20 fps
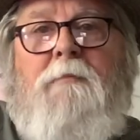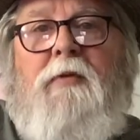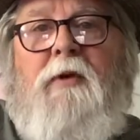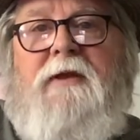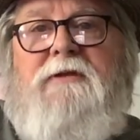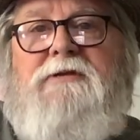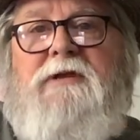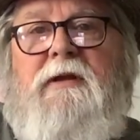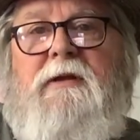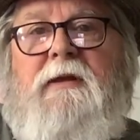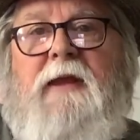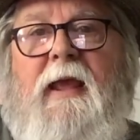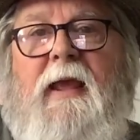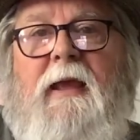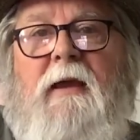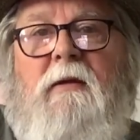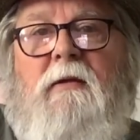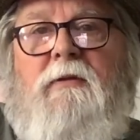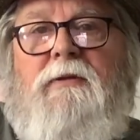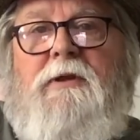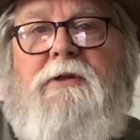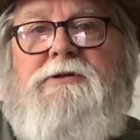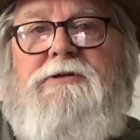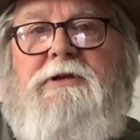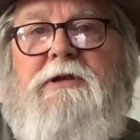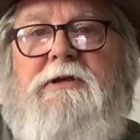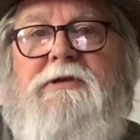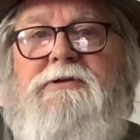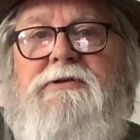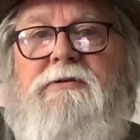pressing down the
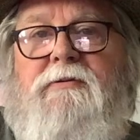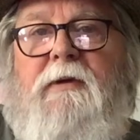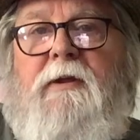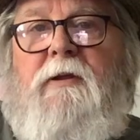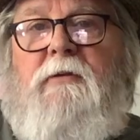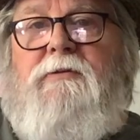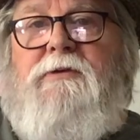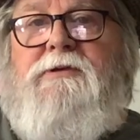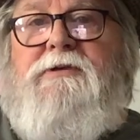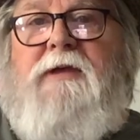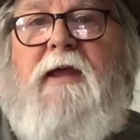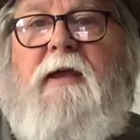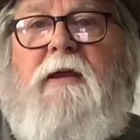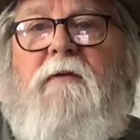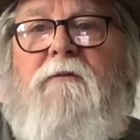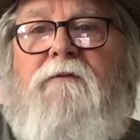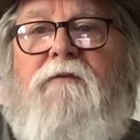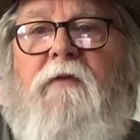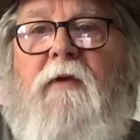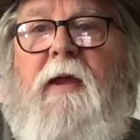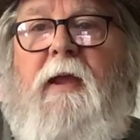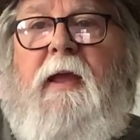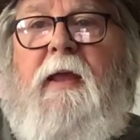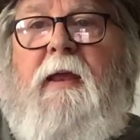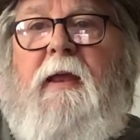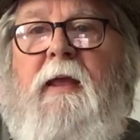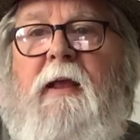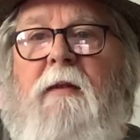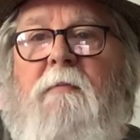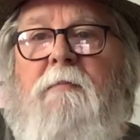G string on the 2nd
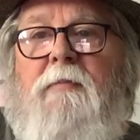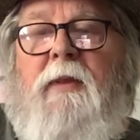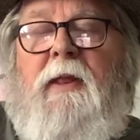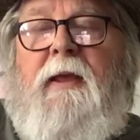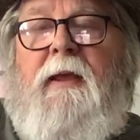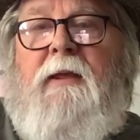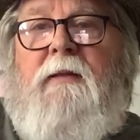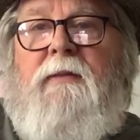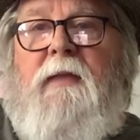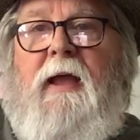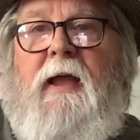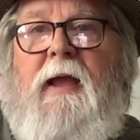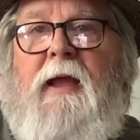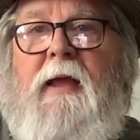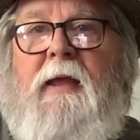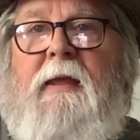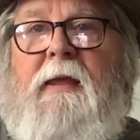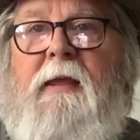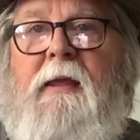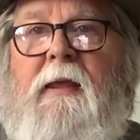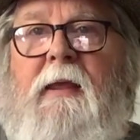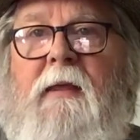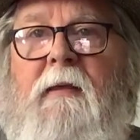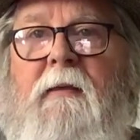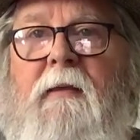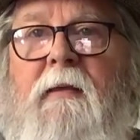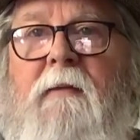fret, and I'm playing the high E,